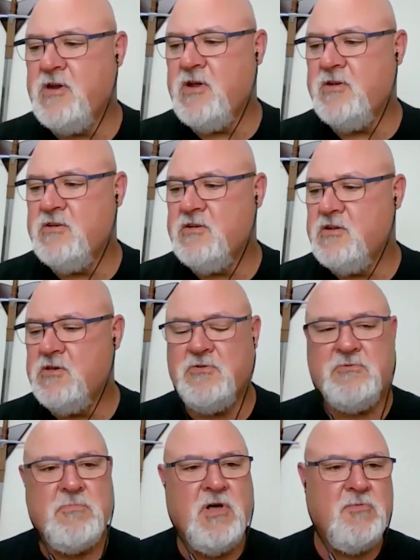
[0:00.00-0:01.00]
idea to
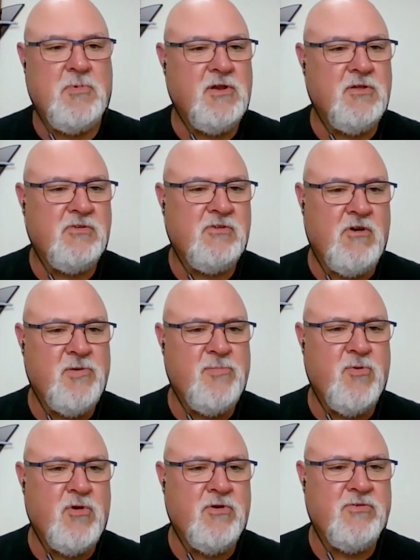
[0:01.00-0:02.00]
use melamine as screed
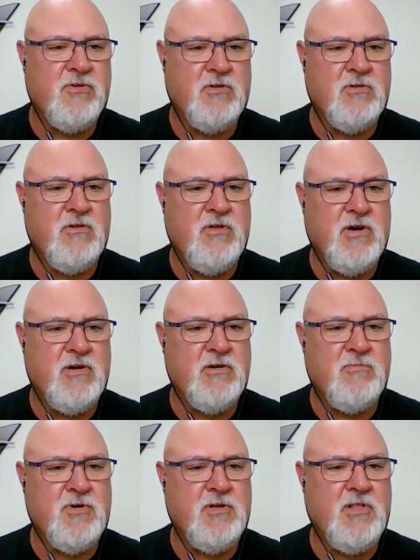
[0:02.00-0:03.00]
boards, and
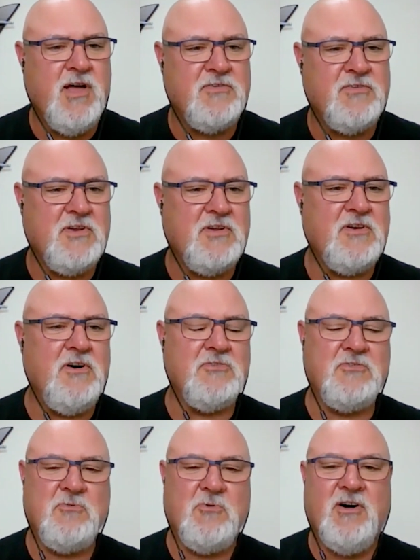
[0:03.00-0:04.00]
realized that it all
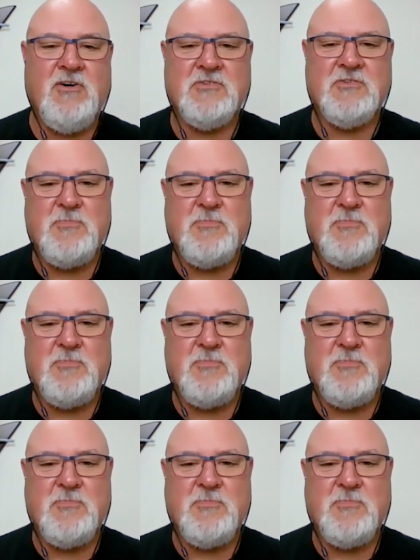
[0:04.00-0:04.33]
swells.